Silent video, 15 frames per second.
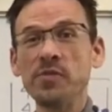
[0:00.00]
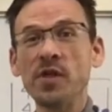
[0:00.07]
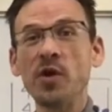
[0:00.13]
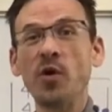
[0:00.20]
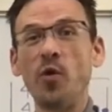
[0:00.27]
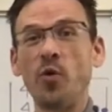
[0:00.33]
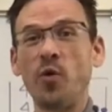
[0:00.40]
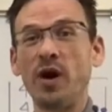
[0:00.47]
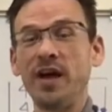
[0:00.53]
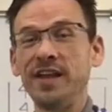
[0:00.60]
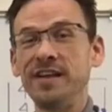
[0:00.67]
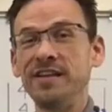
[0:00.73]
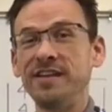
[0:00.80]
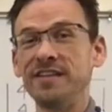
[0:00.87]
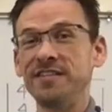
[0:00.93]
1,
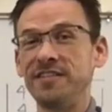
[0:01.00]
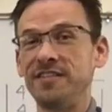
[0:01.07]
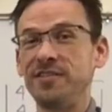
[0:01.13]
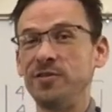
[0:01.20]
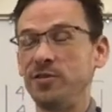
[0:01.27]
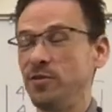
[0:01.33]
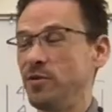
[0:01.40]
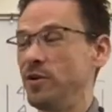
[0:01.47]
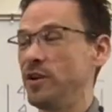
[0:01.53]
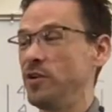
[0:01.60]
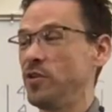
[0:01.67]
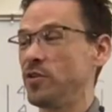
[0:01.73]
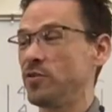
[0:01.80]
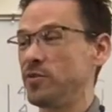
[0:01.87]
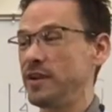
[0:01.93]
2,
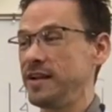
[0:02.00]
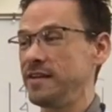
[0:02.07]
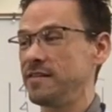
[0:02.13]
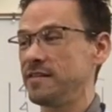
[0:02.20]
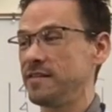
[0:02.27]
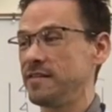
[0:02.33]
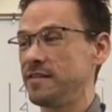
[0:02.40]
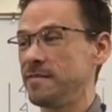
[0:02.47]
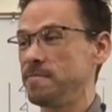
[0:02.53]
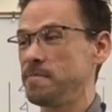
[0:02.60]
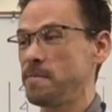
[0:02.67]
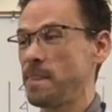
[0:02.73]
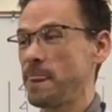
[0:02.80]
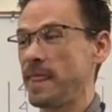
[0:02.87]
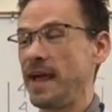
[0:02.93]
3.
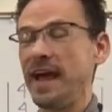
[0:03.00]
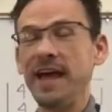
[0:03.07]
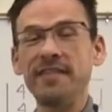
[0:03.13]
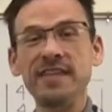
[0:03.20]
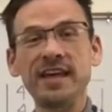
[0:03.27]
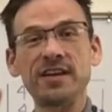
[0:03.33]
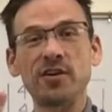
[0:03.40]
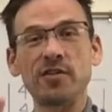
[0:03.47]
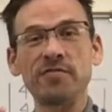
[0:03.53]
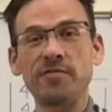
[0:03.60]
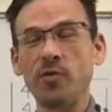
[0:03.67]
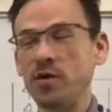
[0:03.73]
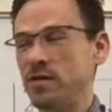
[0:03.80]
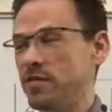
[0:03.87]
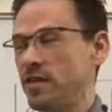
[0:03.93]
And then our
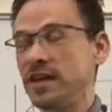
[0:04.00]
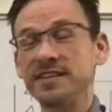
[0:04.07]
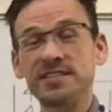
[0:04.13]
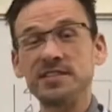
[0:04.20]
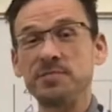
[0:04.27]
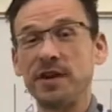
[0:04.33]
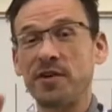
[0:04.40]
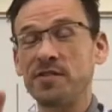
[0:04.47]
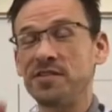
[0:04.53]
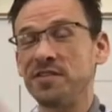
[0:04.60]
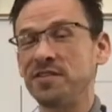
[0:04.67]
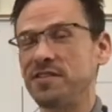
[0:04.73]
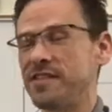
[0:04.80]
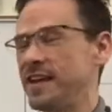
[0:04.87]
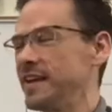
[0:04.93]

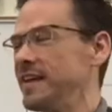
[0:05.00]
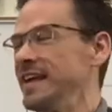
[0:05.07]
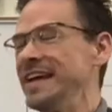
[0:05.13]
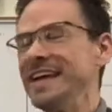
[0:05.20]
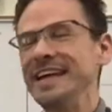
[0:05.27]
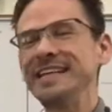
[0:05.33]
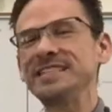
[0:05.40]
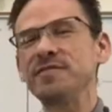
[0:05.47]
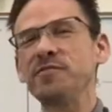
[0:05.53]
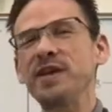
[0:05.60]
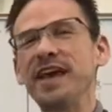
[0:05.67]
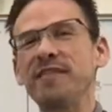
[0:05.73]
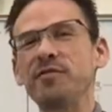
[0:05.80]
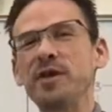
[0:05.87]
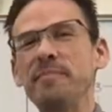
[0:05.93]
third thing is if we
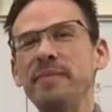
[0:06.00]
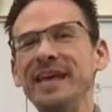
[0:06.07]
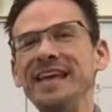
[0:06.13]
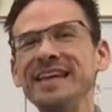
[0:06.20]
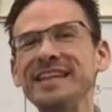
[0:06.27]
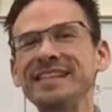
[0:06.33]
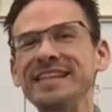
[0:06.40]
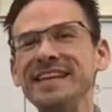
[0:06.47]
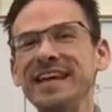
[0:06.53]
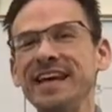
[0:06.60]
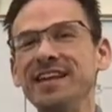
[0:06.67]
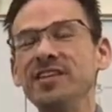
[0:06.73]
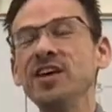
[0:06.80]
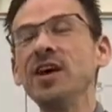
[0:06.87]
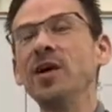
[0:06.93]
have a repeat at the
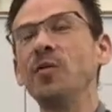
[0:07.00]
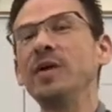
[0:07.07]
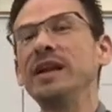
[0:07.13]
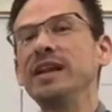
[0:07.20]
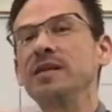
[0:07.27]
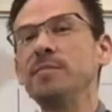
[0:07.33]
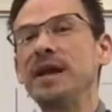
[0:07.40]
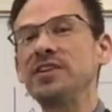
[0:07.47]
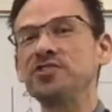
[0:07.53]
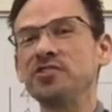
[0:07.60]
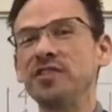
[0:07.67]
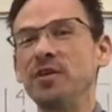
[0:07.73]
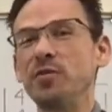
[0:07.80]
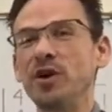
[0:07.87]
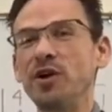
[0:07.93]
end, we need to make sure
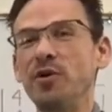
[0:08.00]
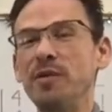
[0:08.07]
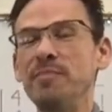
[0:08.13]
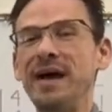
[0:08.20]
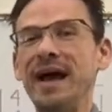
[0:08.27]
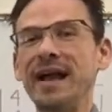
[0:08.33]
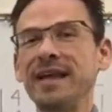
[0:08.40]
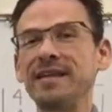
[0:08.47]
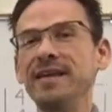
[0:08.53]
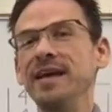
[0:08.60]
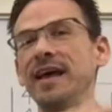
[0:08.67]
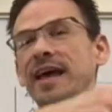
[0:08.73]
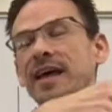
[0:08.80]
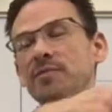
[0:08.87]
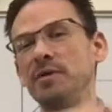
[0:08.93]
that we're going back
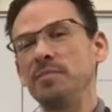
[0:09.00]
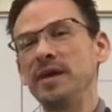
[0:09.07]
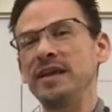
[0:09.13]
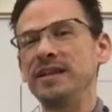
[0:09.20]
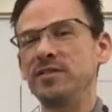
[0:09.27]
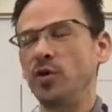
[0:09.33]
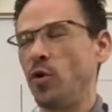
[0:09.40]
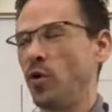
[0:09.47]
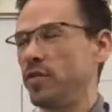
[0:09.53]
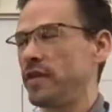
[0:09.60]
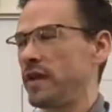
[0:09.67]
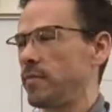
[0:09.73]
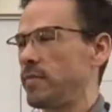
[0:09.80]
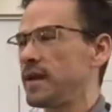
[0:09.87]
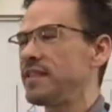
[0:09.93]
and repeating the whole thing.
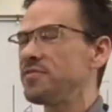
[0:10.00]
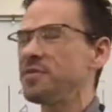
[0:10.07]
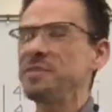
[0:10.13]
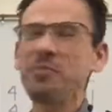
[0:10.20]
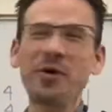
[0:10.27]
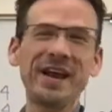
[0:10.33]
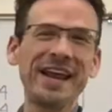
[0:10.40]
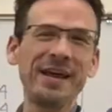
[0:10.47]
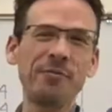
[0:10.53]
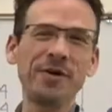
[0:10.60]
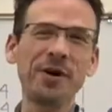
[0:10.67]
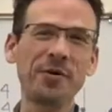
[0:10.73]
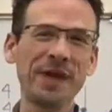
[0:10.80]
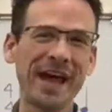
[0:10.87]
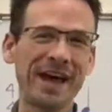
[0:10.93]
But in 3.8, we
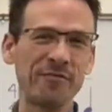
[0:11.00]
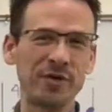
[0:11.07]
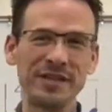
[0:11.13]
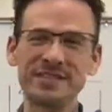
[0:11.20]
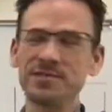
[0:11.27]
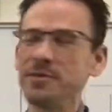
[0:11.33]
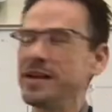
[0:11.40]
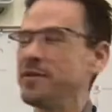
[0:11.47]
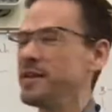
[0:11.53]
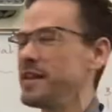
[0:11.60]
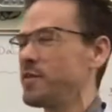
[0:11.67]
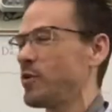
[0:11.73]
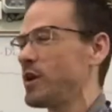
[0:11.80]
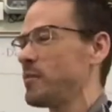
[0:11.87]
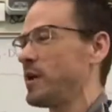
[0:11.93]
don't have one, so we don't need to
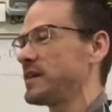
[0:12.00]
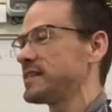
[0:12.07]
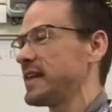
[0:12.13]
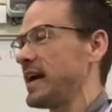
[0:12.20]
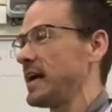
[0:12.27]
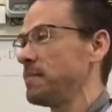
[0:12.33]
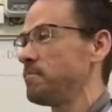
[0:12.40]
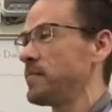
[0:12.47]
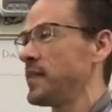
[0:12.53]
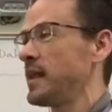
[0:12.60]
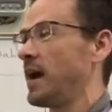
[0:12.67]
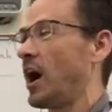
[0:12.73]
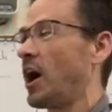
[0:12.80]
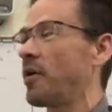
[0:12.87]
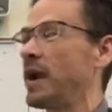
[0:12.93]
worry about that.
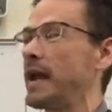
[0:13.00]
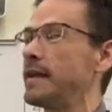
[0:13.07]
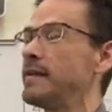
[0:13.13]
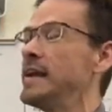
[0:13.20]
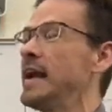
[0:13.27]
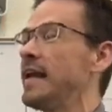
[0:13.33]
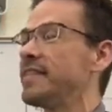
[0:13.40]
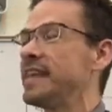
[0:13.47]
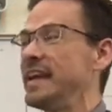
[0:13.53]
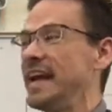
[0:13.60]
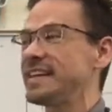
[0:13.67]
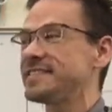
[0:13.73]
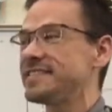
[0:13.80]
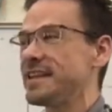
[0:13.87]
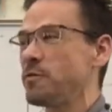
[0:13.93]
All right, the
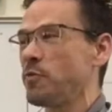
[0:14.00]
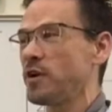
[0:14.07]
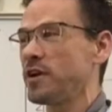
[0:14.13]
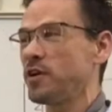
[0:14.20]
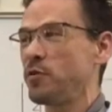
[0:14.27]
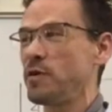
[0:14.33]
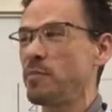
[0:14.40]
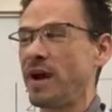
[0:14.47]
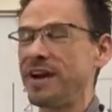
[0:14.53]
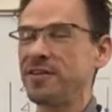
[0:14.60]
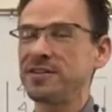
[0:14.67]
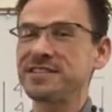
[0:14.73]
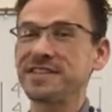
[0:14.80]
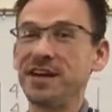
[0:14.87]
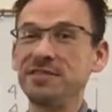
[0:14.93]
next thing we're going to remind
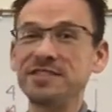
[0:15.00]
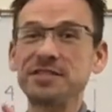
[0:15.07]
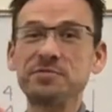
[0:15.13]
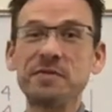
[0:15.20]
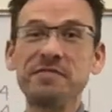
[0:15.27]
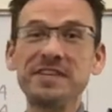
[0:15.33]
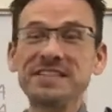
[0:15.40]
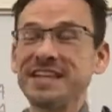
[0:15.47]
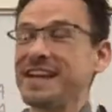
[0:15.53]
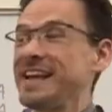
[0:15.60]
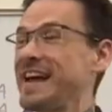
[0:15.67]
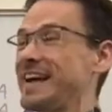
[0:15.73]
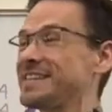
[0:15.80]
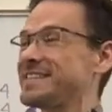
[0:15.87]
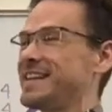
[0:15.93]
ourselves is revisiting
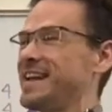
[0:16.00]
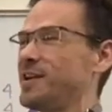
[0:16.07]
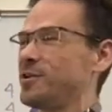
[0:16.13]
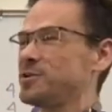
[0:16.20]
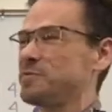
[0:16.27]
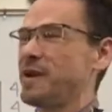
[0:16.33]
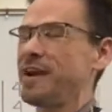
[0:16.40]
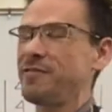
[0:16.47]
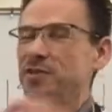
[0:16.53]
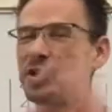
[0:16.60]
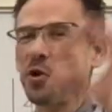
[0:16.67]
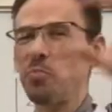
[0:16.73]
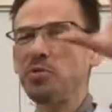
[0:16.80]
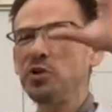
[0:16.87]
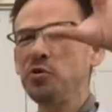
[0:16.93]
accidentals. We have a little
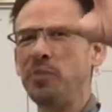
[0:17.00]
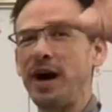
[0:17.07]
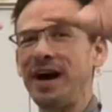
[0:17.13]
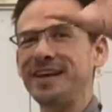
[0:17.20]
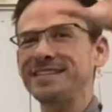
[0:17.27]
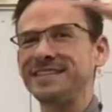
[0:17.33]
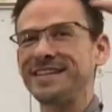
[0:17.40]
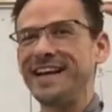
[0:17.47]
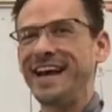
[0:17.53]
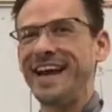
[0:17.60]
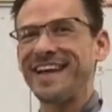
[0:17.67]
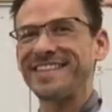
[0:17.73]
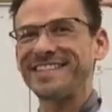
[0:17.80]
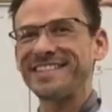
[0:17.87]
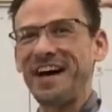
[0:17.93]
blue box at
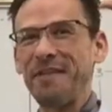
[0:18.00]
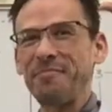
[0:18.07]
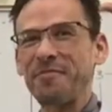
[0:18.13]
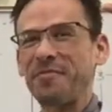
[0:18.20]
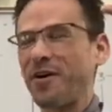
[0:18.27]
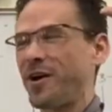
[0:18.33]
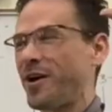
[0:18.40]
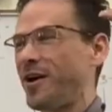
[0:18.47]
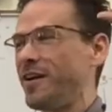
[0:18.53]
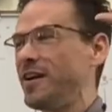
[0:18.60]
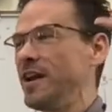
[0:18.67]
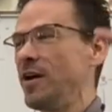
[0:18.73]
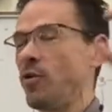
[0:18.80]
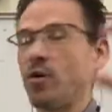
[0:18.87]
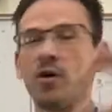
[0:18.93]
the top of our,
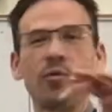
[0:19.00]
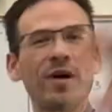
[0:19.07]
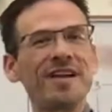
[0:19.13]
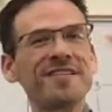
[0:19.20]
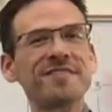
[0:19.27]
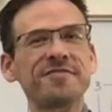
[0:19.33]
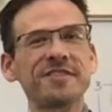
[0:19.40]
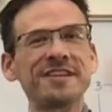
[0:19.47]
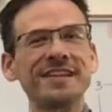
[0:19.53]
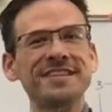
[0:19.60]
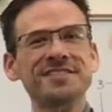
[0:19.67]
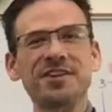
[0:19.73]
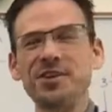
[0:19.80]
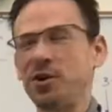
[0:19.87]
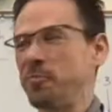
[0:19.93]
or wherever it is
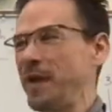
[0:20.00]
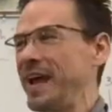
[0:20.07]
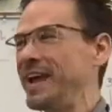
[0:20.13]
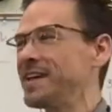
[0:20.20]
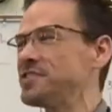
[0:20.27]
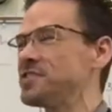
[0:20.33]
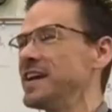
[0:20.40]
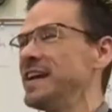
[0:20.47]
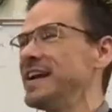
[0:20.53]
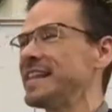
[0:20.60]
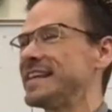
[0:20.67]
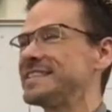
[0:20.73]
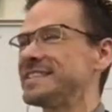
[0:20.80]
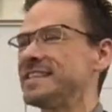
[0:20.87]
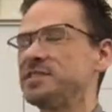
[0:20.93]
on your page,
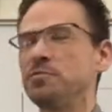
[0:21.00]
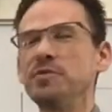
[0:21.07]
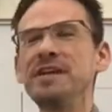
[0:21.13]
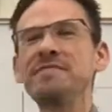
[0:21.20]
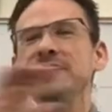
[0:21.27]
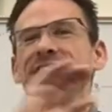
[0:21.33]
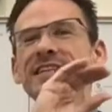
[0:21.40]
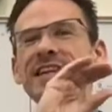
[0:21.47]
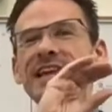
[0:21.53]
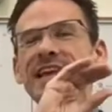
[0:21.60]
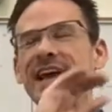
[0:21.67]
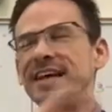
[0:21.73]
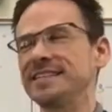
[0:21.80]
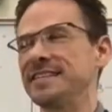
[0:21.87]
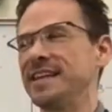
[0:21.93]
that says revisiting
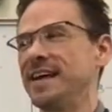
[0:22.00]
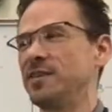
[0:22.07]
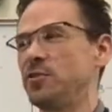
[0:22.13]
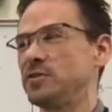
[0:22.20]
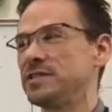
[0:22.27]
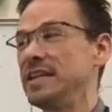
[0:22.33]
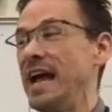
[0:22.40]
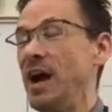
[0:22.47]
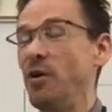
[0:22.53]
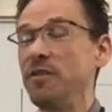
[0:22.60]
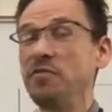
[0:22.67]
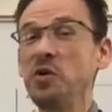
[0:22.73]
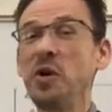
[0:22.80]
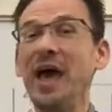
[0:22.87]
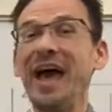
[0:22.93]
accidentals. Now, if
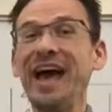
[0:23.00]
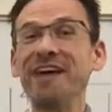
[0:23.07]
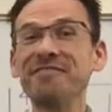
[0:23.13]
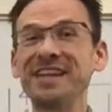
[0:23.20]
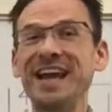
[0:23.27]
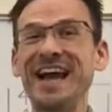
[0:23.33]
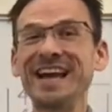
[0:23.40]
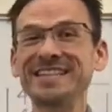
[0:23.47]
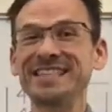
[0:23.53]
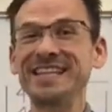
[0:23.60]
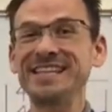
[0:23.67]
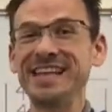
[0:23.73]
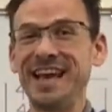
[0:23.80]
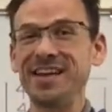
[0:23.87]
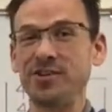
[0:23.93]
you have an
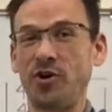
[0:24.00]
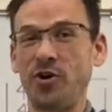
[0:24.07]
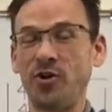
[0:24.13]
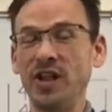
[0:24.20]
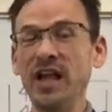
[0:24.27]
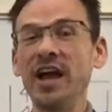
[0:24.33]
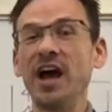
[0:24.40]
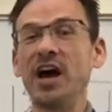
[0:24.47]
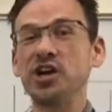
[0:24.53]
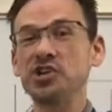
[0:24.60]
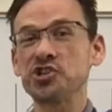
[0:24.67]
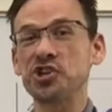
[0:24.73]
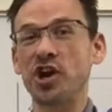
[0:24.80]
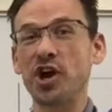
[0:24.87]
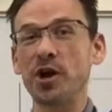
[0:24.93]
accidental, a
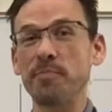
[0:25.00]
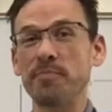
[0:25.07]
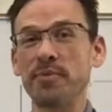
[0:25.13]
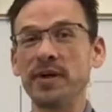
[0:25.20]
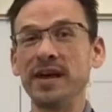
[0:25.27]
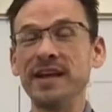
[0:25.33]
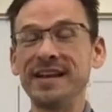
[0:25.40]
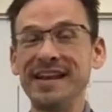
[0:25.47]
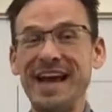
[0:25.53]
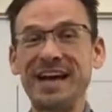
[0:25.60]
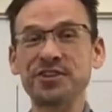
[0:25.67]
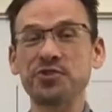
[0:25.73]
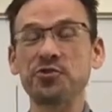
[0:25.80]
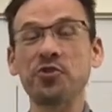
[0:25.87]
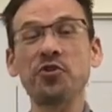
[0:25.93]
sharp,
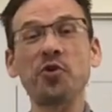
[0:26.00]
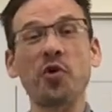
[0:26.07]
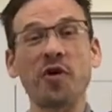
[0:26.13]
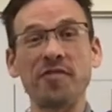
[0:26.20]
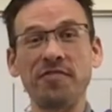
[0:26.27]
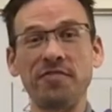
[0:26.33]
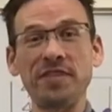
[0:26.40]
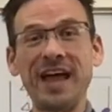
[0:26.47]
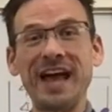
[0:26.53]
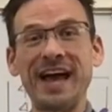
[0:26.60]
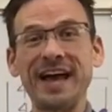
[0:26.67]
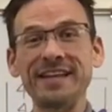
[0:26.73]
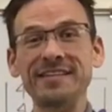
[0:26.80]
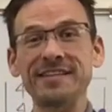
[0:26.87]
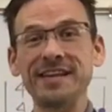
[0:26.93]
natural, or
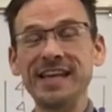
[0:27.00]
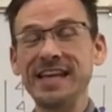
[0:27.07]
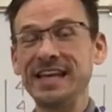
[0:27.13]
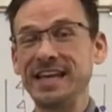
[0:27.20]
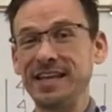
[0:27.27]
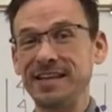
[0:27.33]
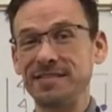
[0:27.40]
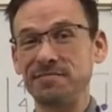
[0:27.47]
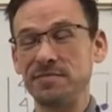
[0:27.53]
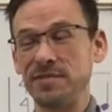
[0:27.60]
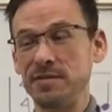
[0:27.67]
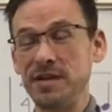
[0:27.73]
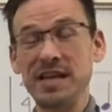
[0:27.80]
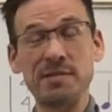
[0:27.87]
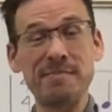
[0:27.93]
flat in
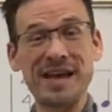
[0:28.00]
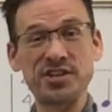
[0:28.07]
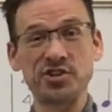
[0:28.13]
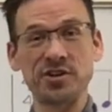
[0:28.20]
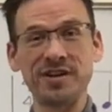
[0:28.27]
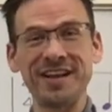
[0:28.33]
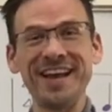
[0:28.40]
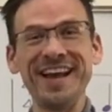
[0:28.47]
a measure,